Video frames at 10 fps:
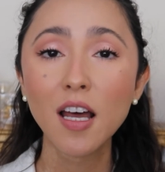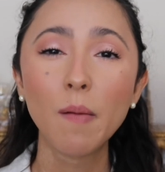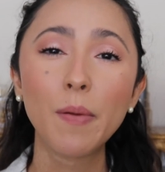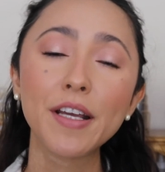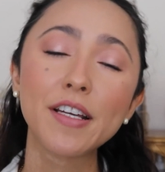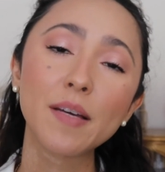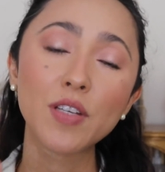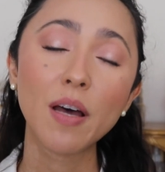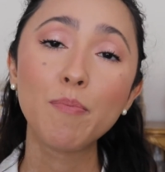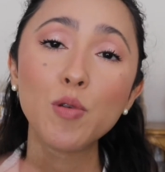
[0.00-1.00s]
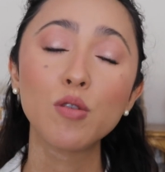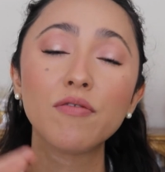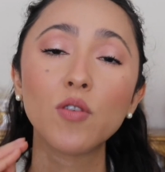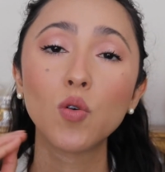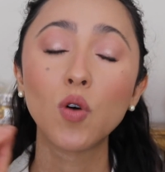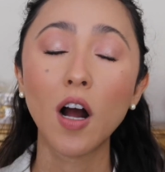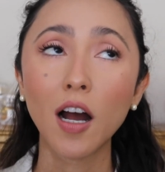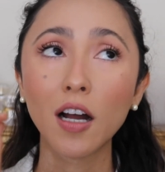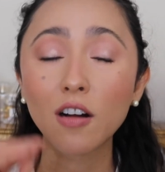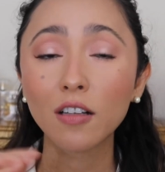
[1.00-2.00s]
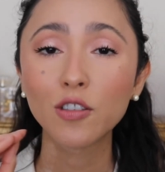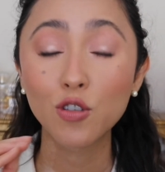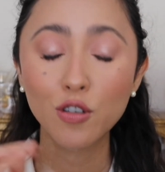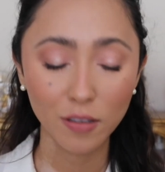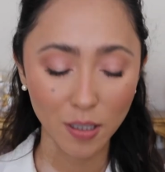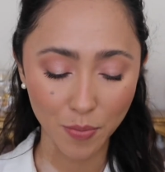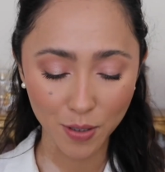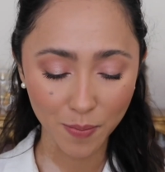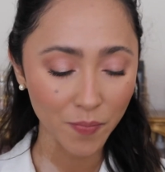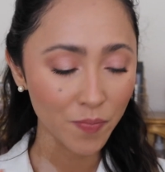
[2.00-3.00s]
but it gives a beautiful color to your lips.